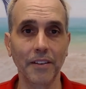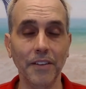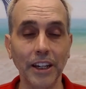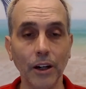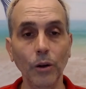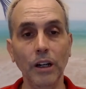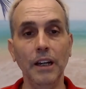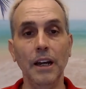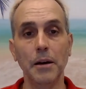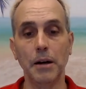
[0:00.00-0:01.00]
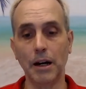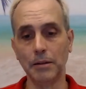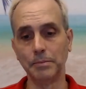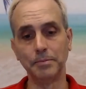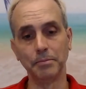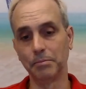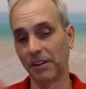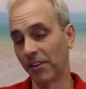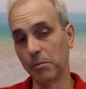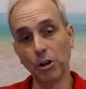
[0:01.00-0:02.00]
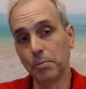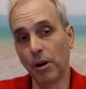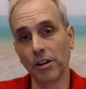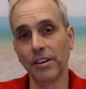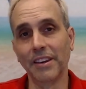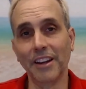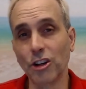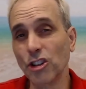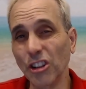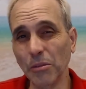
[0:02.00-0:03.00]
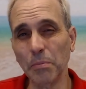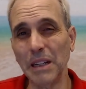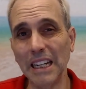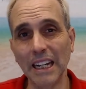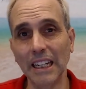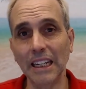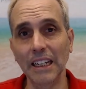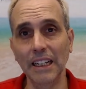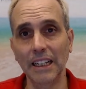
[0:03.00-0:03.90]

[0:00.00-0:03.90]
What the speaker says: video. But for the most part, there shouldn't be any